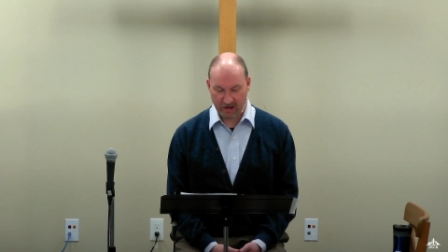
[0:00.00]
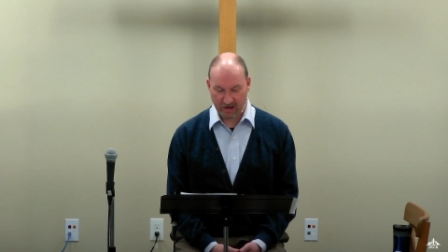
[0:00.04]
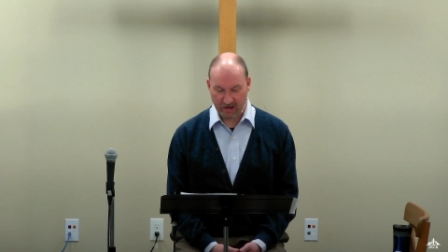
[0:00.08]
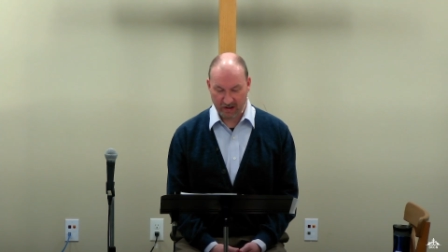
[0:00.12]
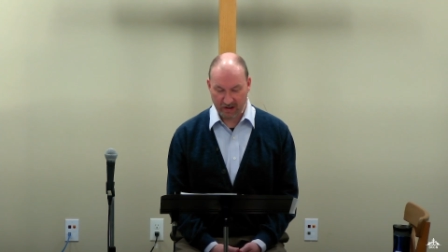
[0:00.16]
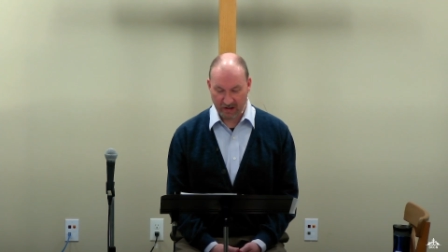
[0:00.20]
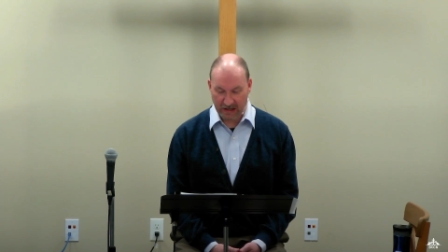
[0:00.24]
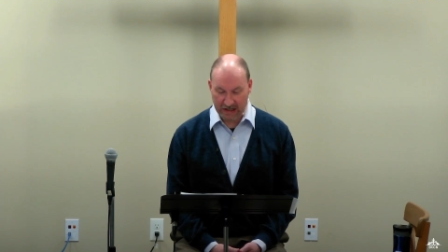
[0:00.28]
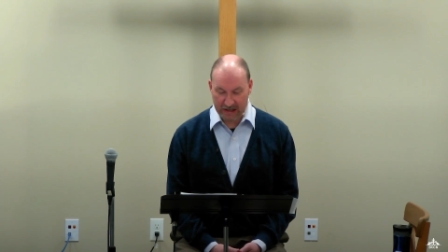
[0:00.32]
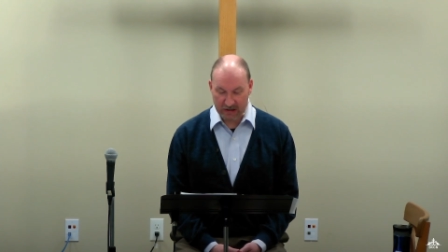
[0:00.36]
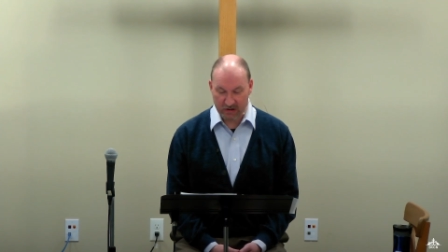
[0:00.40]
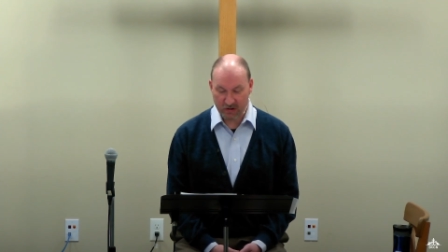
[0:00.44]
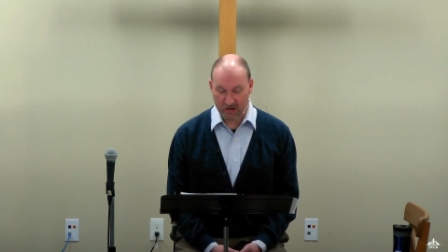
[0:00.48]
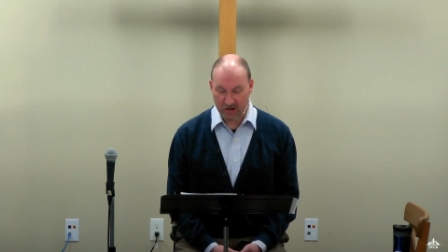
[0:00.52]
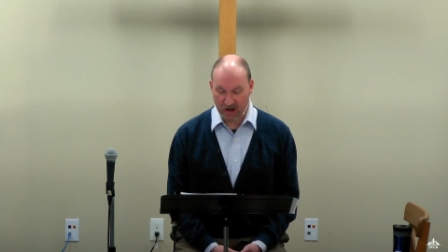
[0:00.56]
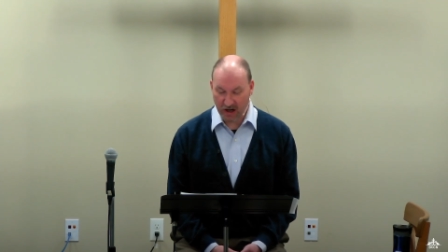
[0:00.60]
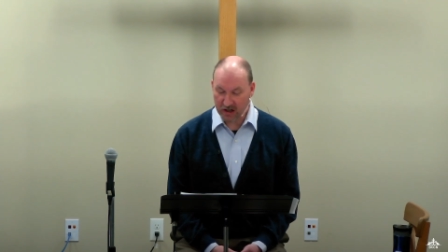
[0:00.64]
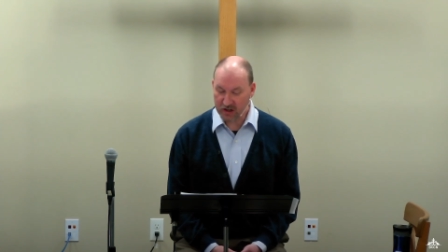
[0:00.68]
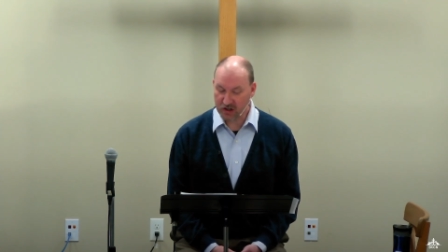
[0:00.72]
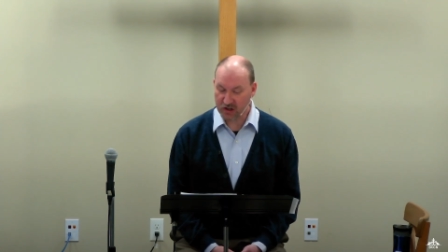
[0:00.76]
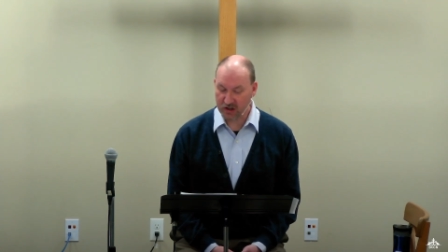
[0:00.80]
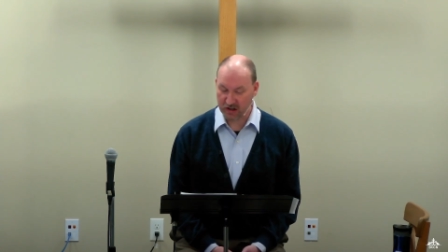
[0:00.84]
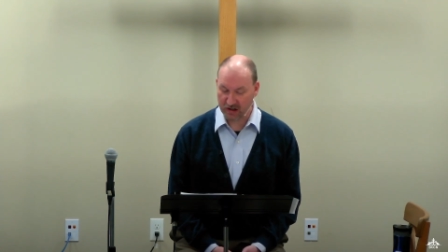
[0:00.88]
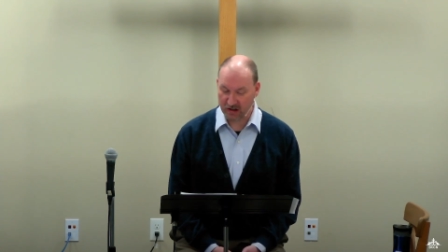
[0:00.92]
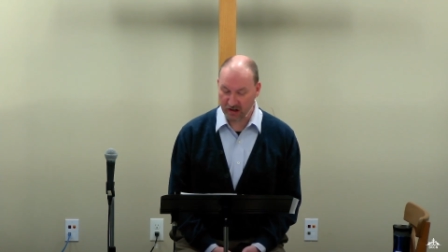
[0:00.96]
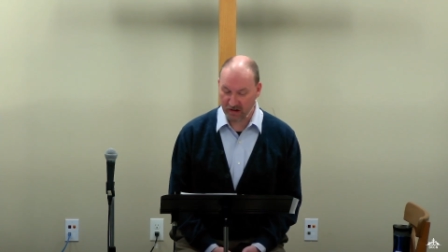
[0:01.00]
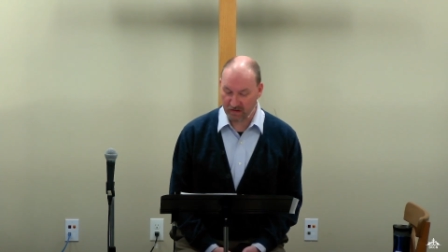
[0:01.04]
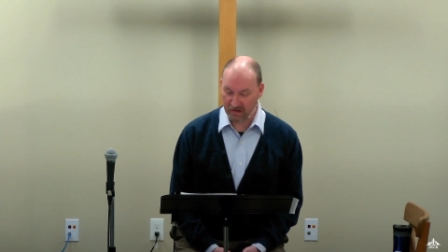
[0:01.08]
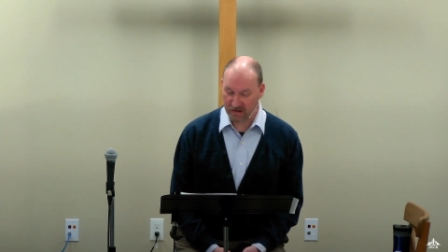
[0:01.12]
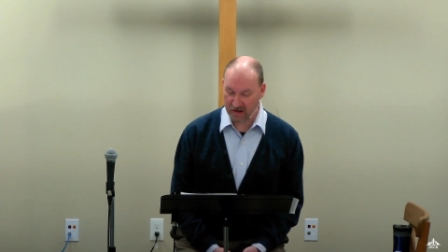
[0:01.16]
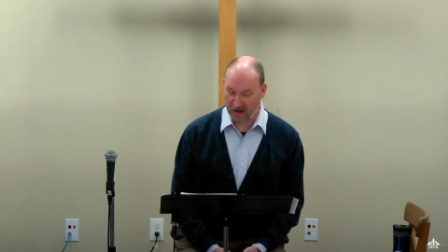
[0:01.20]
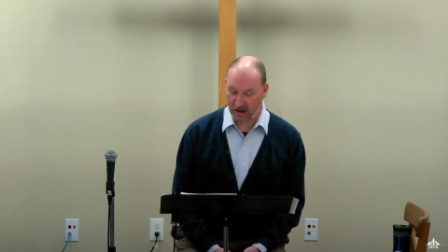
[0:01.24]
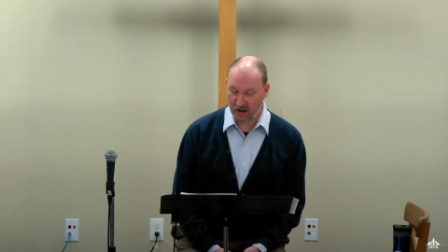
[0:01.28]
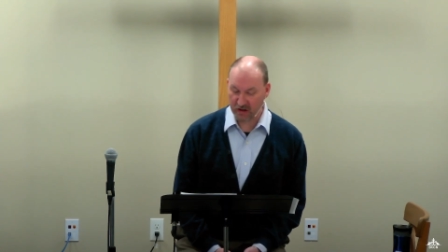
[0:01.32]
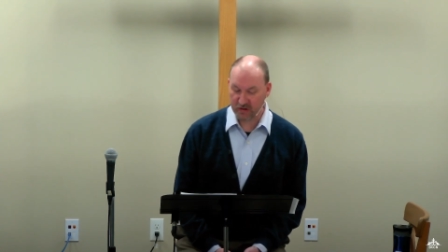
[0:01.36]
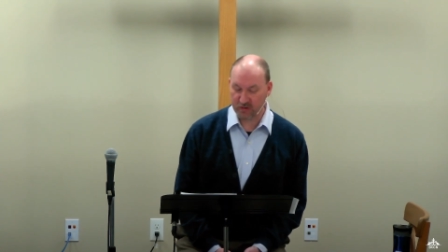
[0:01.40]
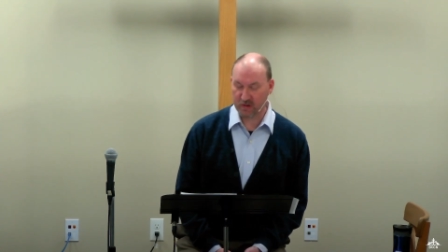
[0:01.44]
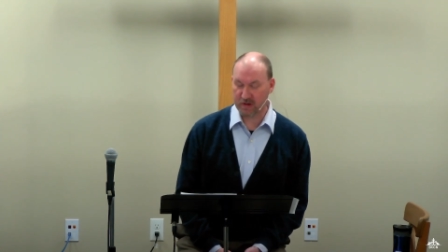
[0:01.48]
the introduction of the
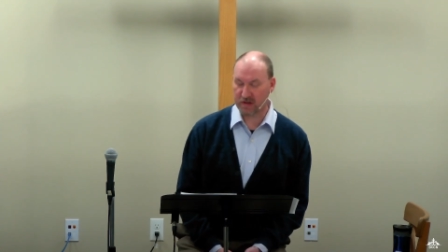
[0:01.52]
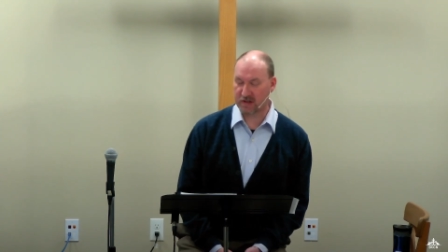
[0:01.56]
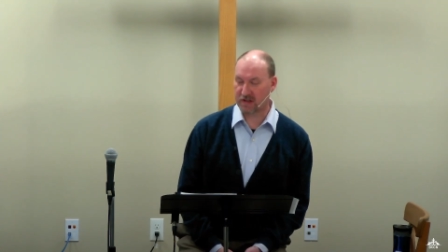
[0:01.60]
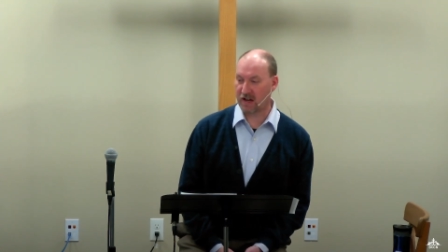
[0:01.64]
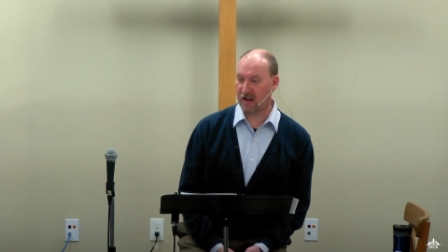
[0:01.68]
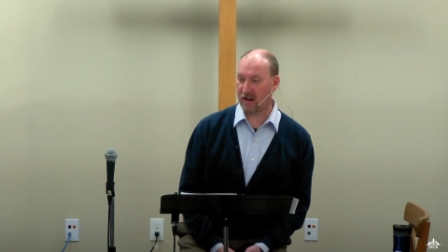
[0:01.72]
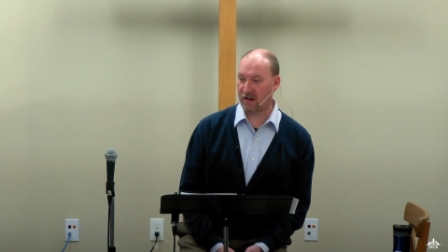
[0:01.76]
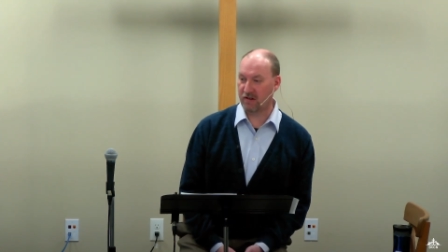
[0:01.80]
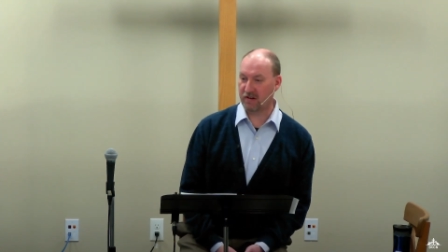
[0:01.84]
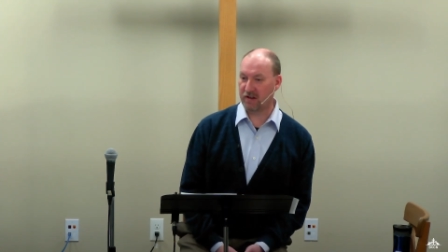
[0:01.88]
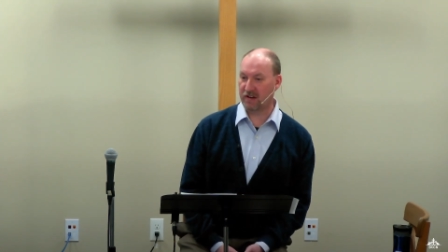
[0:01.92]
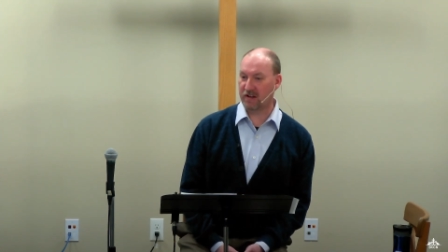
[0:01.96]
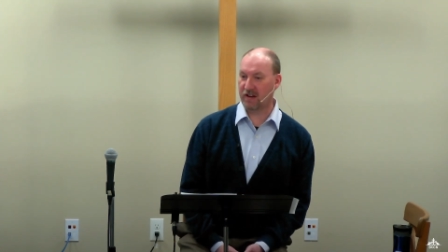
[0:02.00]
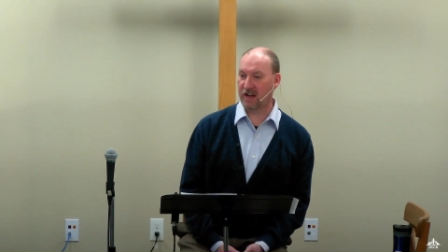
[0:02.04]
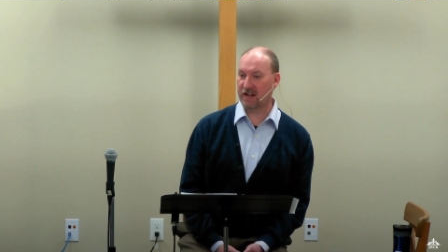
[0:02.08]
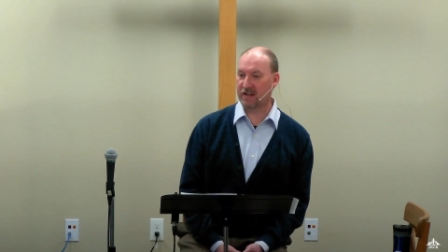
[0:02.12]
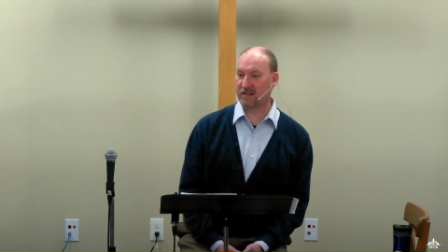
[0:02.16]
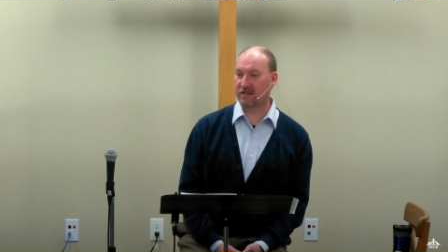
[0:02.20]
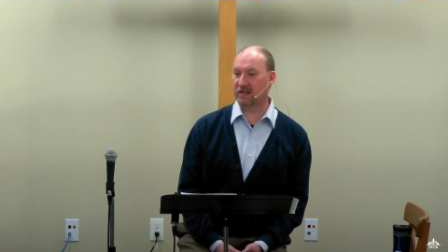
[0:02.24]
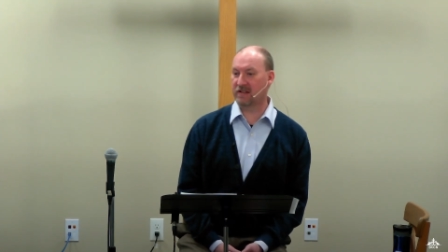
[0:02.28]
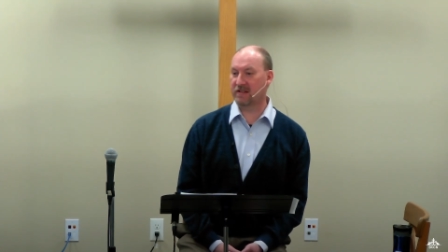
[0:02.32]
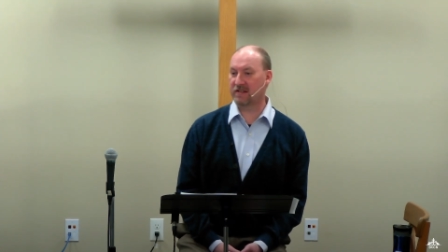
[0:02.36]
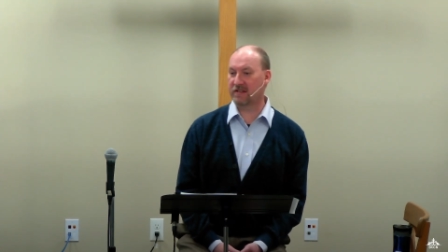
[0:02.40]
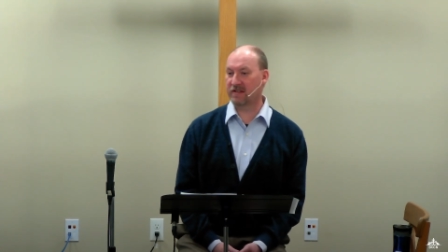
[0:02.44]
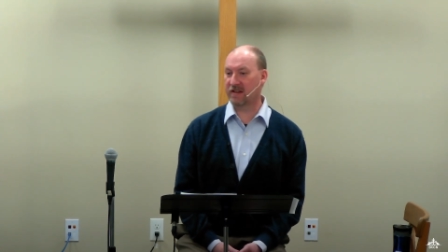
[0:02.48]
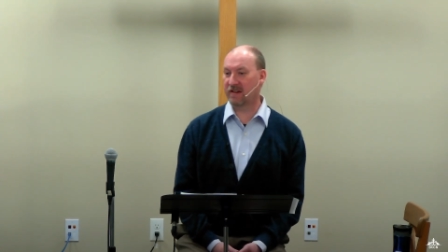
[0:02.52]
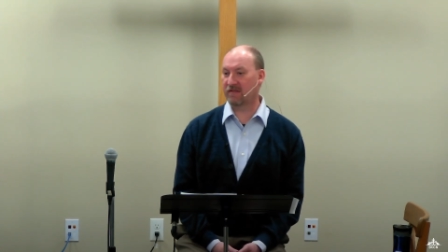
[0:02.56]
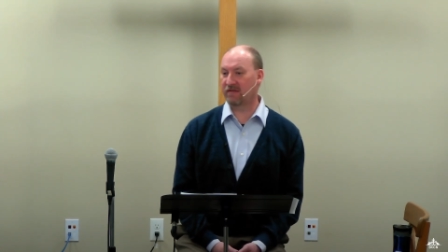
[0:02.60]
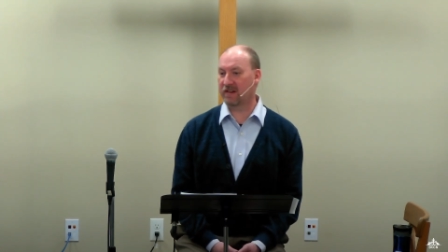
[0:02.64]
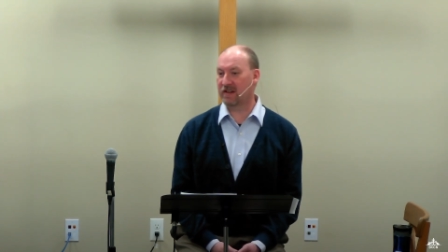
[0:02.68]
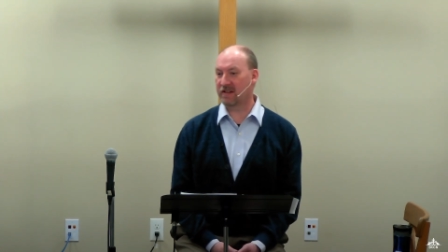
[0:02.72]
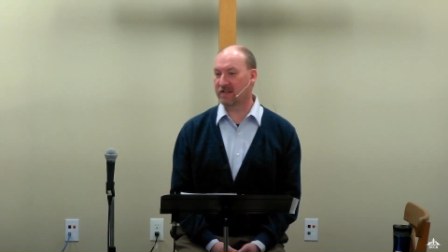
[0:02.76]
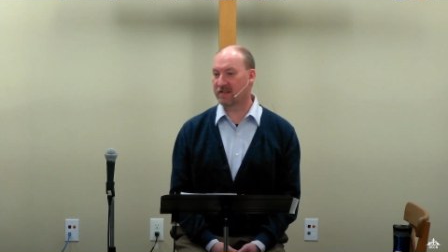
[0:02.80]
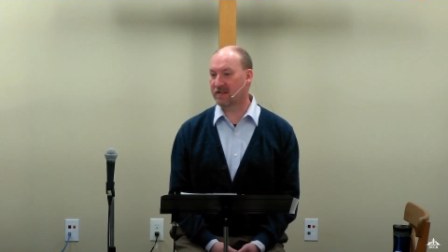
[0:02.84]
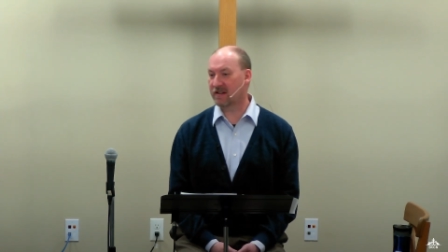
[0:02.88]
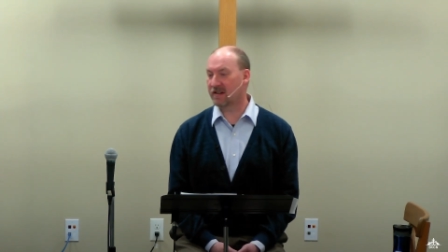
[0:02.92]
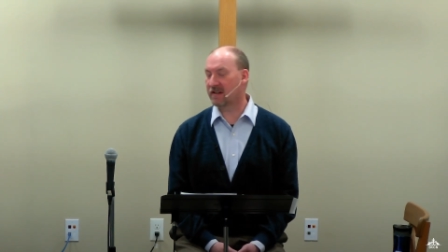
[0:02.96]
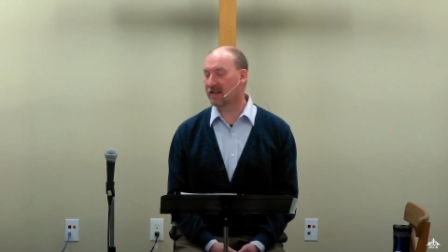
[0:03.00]
ultrasound in
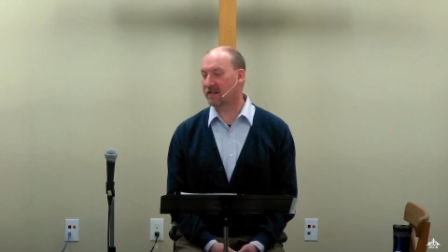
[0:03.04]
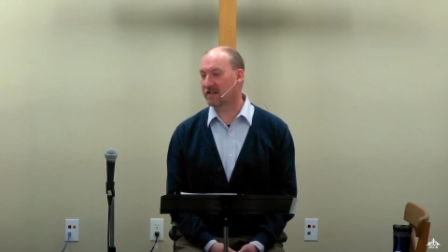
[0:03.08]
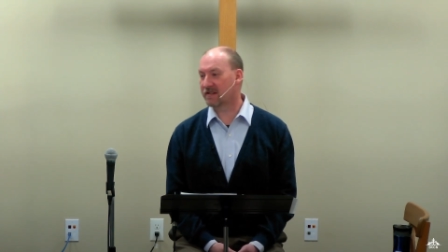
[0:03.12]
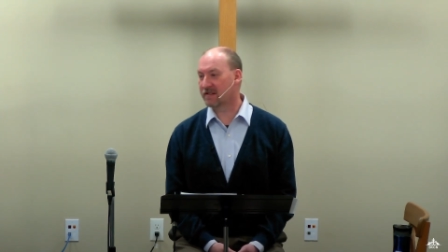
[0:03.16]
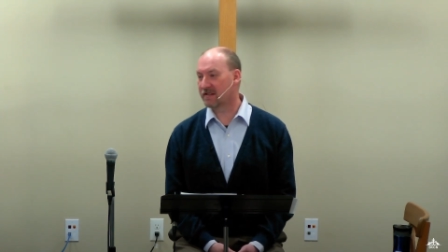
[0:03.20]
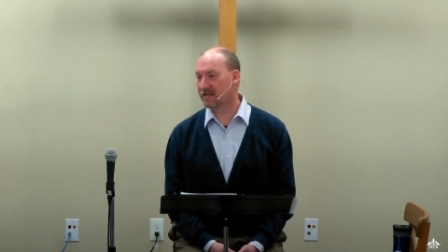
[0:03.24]
1976.